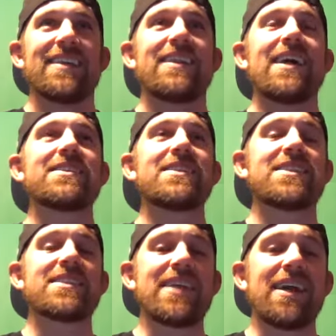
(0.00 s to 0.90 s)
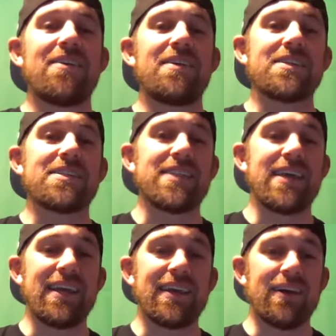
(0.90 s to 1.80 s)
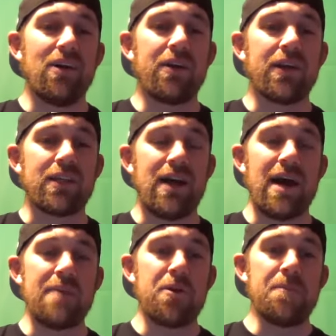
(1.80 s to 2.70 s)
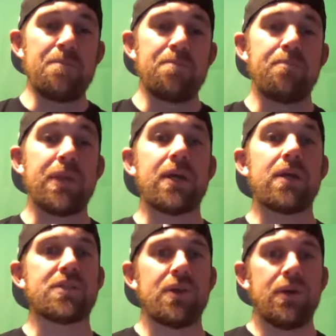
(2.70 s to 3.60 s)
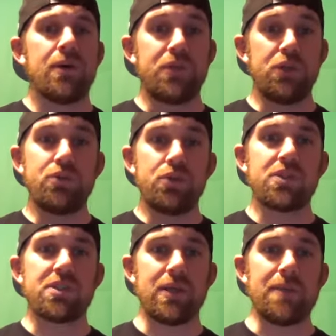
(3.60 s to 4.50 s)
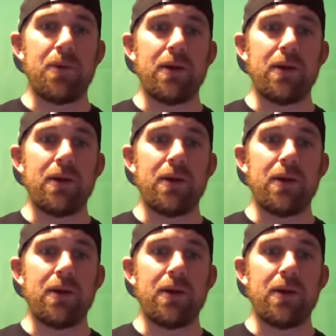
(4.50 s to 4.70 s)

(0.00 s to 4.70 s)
that's the scariest thing on a climber, because you do slip on